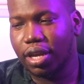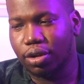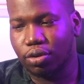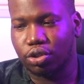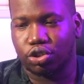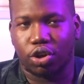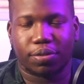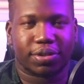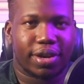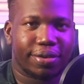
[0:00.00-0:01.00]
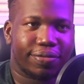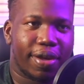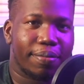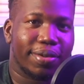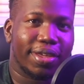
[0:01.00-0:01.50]
get a good job, start a
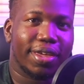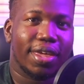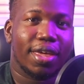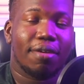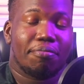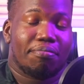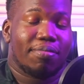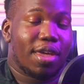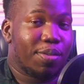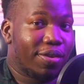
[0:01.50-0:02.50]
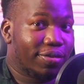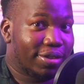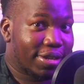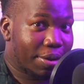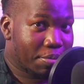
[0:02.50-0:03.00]
family, maybe
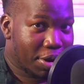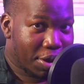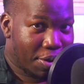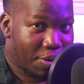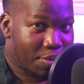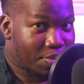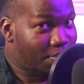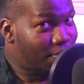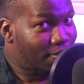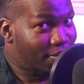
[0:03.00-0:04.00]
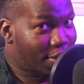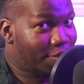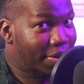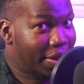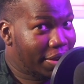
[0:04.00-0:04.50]
even send money home. That
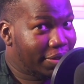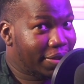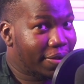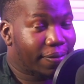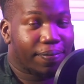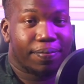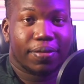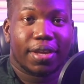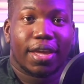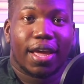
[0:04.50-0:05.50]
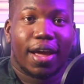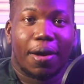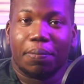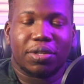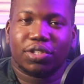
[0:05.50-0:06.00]
would be nice, huh?
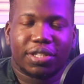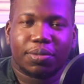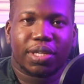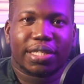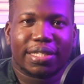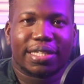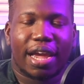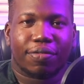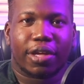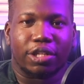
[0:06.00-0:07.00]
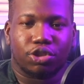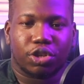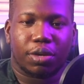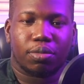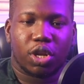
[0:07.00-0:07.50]
It just seems like this is the African
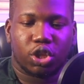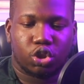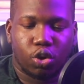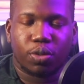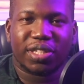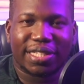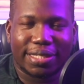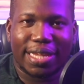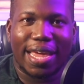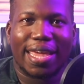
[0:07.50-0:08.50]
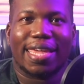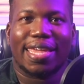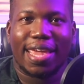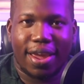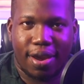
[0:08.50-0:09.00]
dream. Don't stay
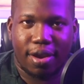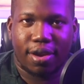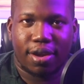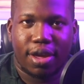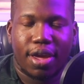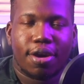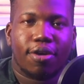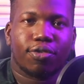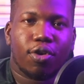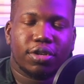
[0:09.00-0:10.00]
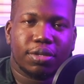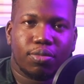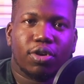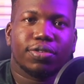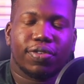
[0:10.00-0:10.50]
here. Of course, in
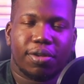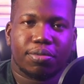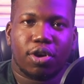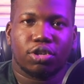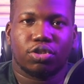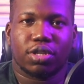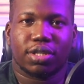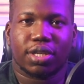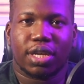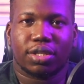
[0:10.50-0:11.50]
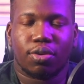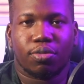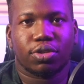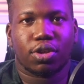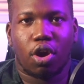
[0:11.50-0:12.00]
more developed countries, it's
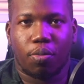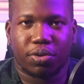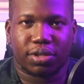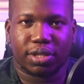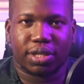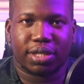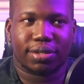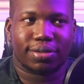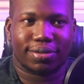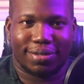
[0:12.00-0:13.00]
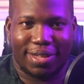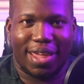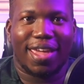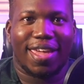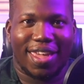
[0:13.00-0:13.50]
almost the opposite. It's
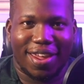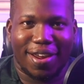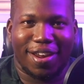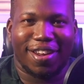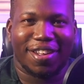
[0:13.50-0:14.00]
stay here.